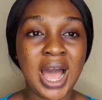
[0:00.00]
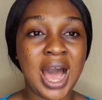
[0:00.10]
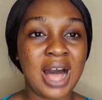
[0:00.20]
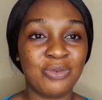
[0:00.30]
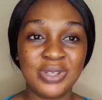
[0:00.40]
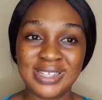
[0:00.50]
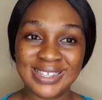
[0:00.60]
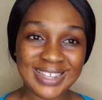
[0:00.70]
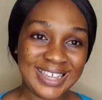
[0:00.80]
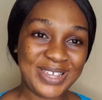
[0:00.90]
I will
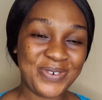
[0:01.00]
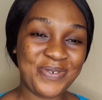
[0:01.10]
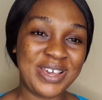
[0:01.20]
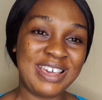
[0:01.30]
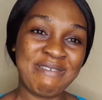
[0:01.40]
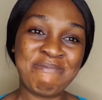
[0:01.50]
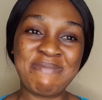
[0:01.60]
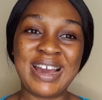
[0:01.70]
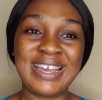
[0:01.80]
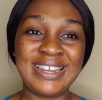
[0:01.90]
see you in
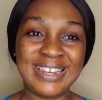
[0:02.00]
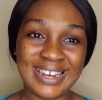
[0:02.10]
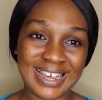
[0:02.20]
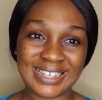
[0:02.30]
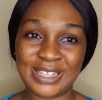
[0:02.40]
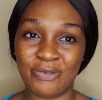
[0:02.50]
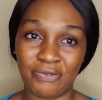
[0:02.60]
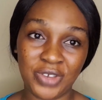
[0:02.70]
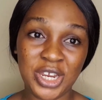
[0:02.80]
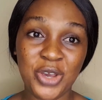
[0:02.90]
my next
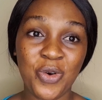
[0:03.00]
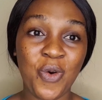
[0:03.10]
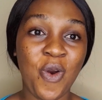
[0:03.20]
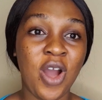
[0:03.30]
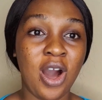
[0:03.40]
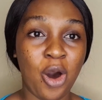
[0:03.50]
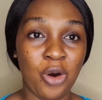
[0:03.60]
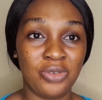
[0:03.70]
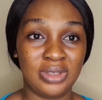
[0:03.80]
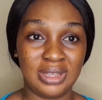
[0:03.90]
video
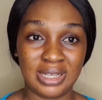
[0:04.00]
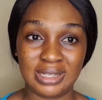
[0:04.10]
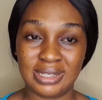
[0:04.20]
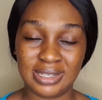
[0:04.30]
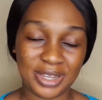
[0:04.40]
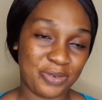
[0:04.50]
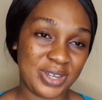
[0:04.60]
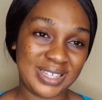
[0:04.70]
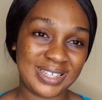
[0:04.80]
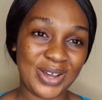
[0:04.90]
on this
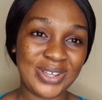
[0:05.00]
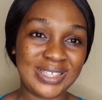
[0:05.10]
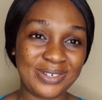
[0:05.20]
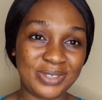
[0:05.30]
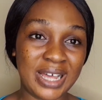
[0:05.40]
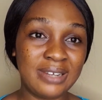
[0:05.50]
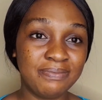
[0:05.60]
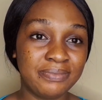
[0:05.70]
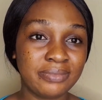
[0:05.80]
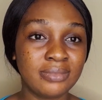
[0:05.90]
series. Until
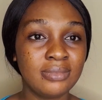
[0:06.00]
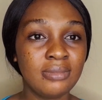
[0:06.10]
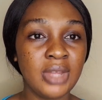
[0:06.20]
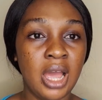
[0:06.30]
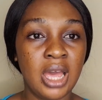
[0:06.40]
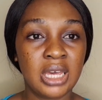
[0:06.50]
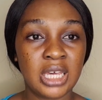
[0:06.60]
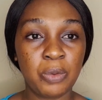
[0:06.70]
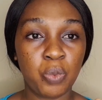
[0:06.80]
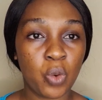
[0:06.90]
then,
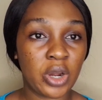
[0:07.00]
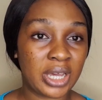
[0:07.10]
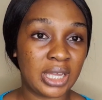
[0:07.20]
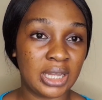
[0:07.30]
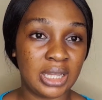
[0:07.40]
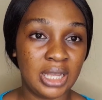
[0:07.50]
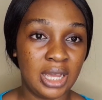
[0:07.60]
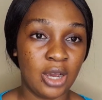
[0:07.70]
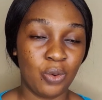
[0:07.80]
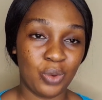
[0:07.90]
keep walking
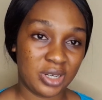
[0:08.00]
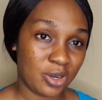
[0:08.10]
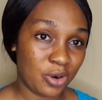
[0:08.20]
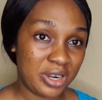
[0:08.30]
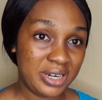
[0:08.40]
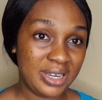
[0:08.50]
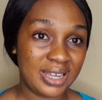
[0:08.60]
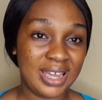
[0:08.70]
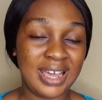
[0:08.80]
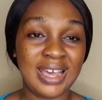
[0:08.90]
with God.
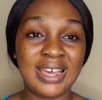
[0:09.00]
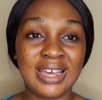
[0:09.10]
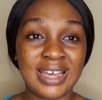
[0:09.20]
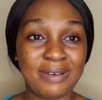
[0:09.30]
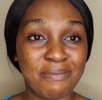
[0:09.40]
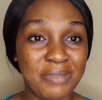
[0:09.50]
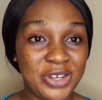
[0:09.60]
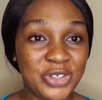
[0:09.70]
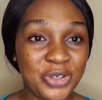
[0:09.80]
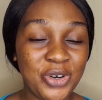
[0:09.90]
Make
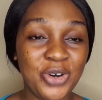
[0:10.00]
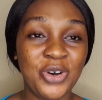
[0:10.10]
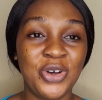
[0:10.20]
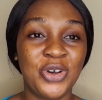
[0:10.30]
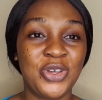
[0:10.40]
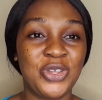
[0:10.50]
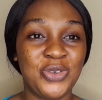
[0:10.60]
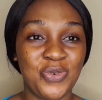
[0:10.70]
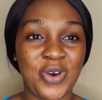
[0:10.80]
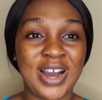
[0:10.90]
sure
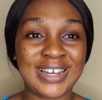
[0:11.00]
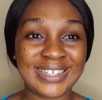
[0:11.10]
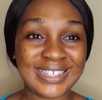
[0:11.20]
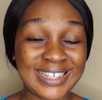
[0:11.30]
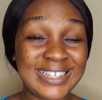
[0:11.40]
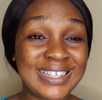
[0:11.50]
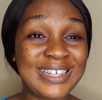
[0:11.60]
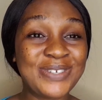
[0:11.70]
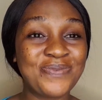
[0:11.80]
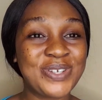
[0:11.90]
you are
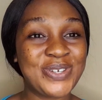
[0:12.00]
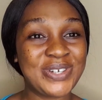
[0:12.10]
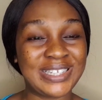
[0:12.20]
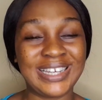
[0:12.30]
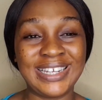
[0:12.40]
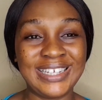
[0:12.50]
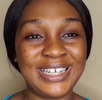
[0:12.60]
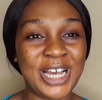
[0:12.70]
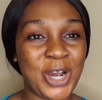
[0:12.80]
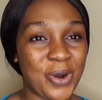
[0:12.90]
consistent with your
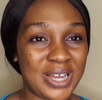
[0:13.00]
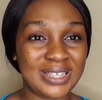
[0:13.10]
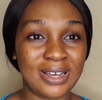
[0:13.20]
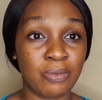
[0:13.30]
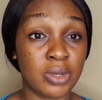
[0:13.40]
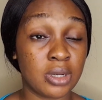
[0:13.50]
daily quiet time with